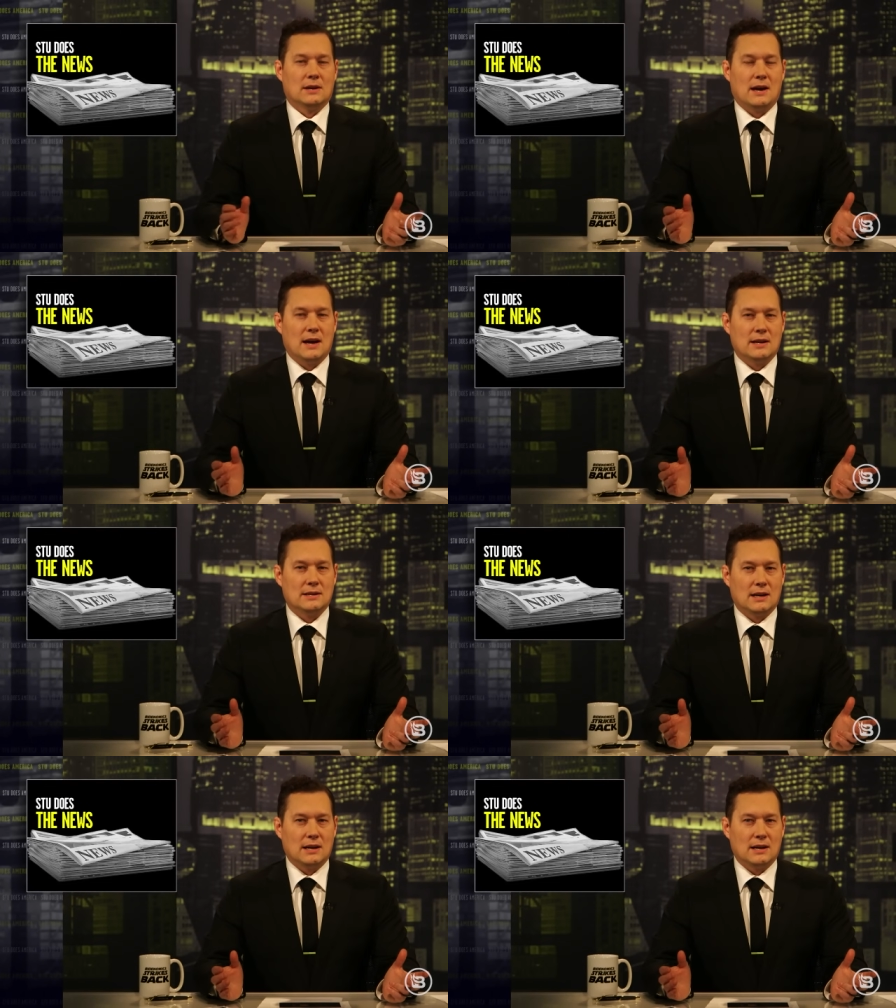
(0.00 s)

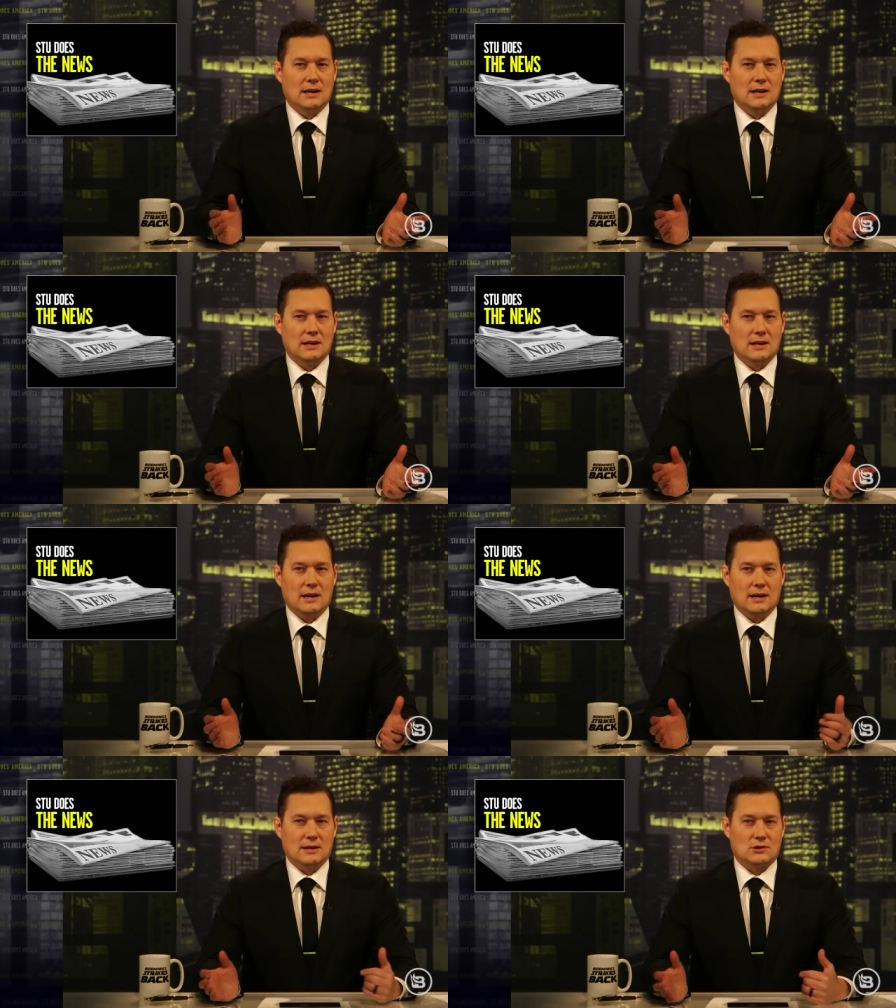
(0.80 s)
and
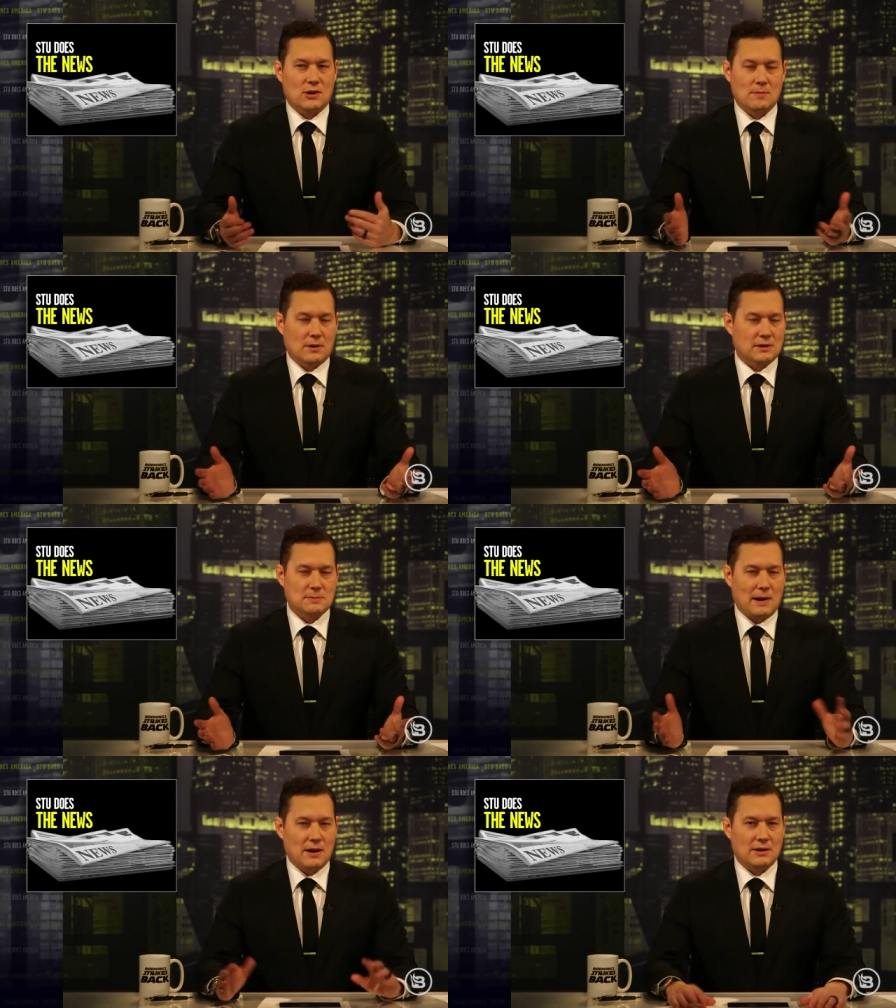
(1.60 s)
uh, the trademark
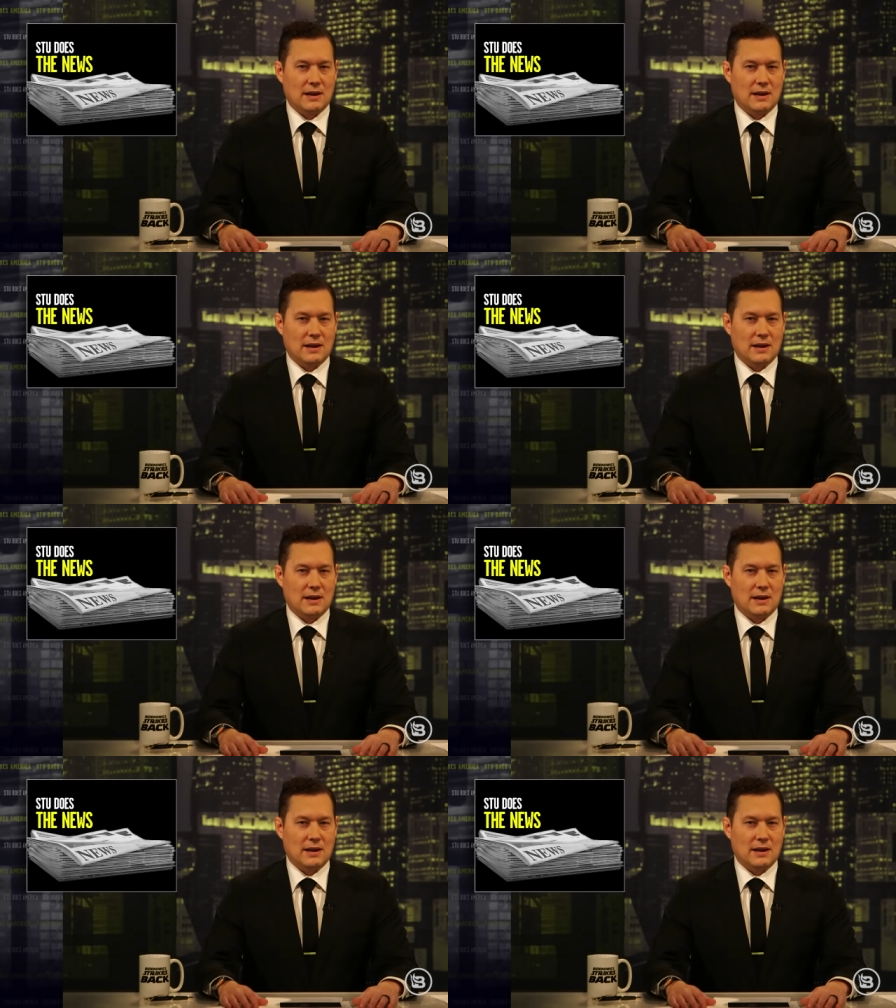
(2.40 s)
expired,